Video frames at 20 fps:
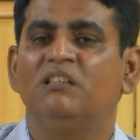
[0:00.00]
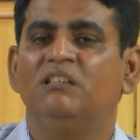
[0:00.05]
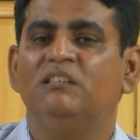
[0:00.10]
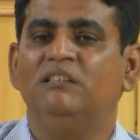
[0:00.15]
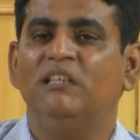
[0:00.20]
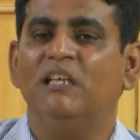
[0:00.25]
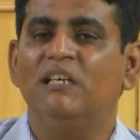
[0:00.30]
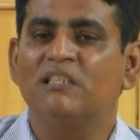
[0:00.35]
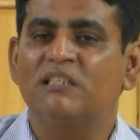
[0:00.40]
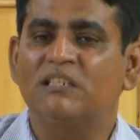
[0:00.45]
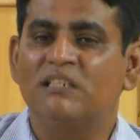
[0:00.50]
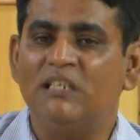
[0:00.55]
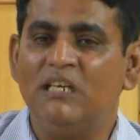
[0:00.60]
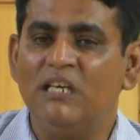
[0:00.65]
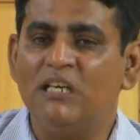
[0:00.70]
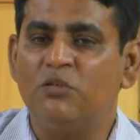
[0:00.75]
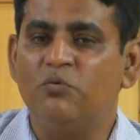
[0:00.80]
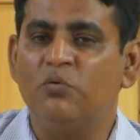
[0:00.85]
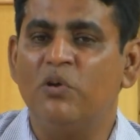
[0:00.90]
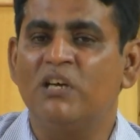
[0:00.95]
they
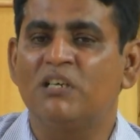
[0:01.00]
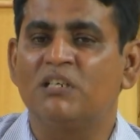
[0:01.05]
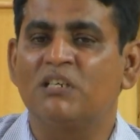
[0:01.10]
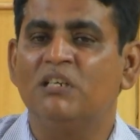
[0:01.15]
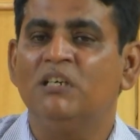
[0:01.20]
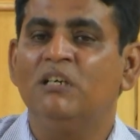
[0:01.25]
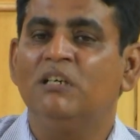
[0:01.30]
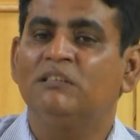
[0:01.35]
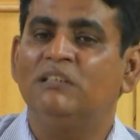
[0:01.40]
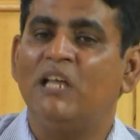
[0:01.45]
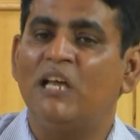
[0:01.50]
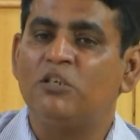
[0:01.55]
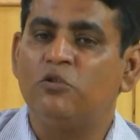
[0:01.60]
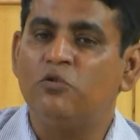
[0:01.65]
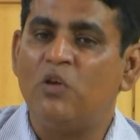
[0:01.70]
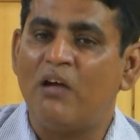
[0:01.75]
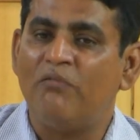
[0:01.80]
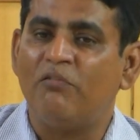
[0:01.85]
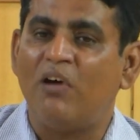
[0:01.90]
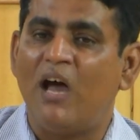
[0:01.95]
see to it that you
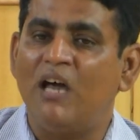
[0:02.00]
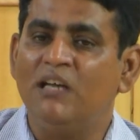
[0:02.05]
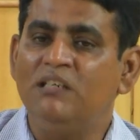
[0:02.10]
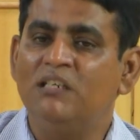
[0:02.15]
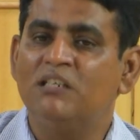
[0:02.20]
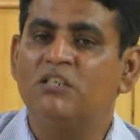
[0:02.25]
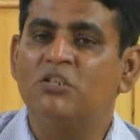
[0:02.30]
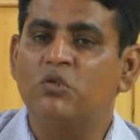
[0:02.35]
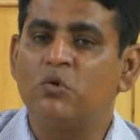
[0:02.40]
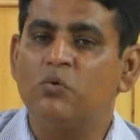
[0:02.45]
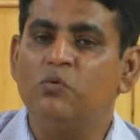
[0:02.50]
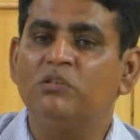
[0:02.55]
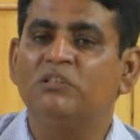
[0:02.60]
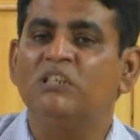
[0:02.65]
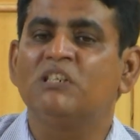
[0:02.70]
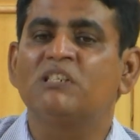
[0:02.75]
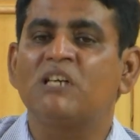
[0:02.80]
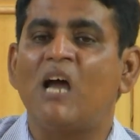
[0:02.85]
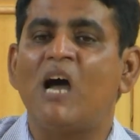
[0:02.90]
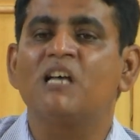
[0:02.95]
have understood the
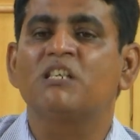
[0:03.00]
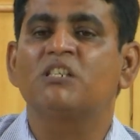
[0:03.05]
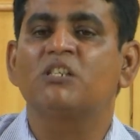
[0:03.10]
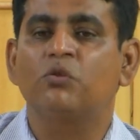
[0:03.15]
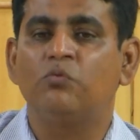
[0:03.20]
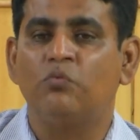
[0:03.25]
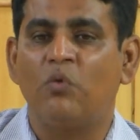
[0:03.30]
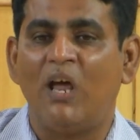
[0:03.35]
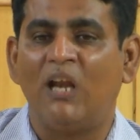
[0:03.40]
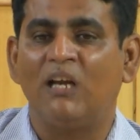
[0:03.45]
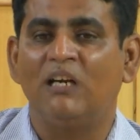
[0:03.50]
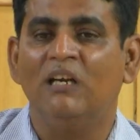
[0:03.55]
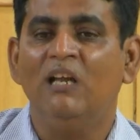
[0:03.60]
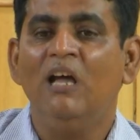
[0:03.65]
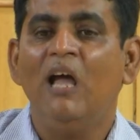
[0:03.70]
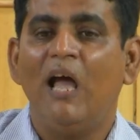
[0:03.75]
task well,